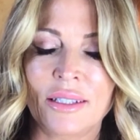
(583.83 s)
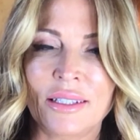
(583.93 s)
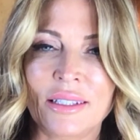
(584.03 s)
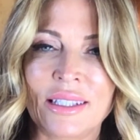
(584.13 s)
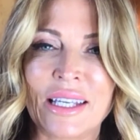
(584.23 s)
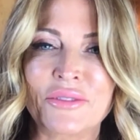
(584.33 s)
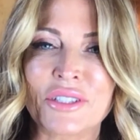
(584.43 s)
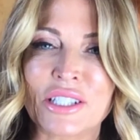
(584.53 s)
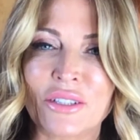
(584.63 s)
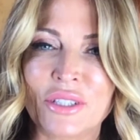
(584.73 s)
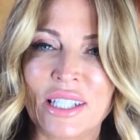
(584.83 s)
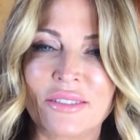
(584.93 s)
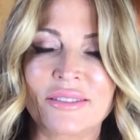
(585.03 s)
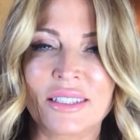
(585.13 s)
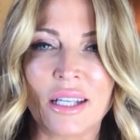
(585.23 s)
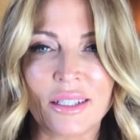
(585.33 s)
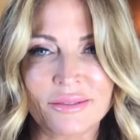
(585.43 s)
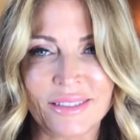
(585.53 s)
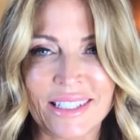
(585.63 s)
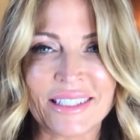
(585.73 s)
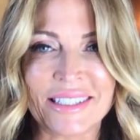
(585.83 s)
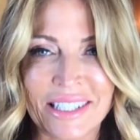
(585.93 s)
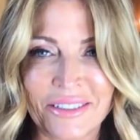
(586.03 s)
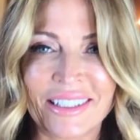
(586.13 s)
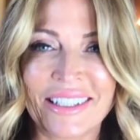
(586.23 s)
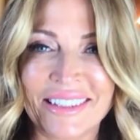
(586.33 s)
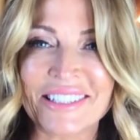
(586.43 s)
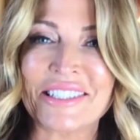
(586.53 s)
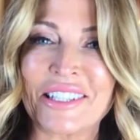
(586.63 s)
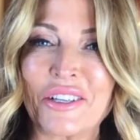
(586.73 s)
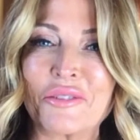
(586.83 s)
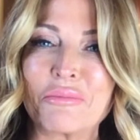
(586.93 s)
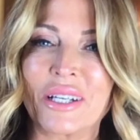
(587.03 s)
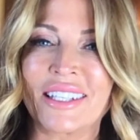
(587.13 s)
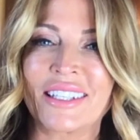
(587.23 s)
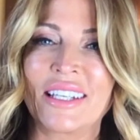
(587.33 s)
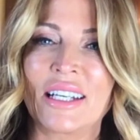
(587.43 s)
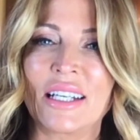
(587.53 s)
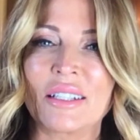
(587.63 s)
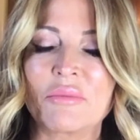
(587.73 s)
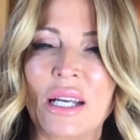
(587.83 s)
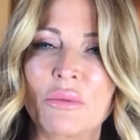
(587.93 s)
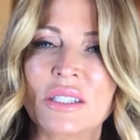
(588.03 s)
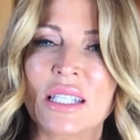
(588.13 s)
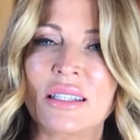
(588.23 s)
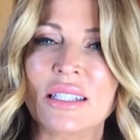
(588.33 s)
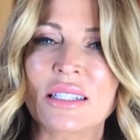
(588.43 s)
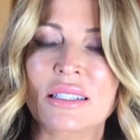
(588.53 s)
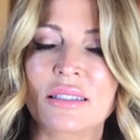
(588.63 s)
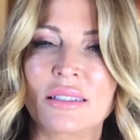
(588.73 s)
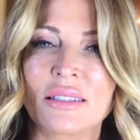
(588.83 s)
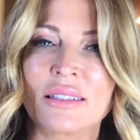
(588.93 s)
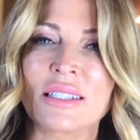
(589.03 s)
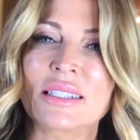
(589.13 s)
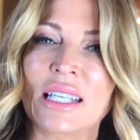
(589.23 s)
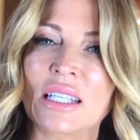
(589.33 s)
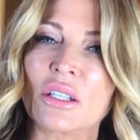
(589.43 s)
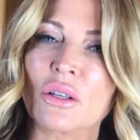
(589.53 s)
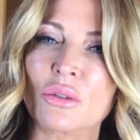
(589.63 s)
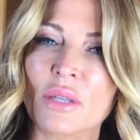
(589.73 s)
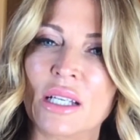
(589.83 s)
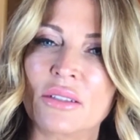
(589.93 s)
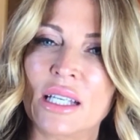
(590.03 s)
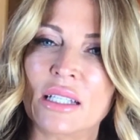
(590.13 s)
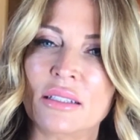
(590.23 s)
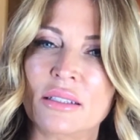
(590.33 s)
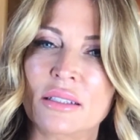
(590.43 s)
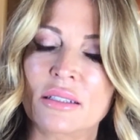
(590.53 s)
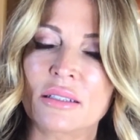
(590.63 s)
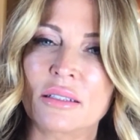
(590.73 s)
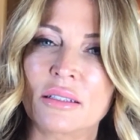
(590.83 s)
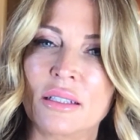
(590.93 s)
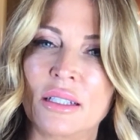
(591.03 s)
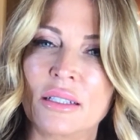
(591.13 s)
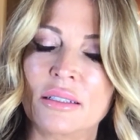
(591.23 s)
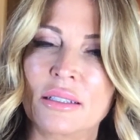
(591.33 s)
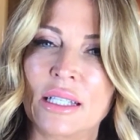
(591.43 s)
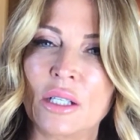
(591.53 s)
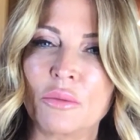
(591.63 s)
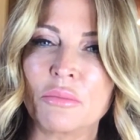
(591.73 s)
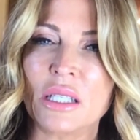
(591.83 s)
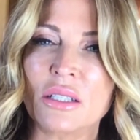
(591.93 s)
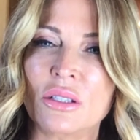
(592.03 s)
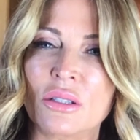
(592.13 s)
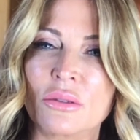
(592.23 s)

life to slow down, not necessarily this slow, but I would say this second go around has helped me to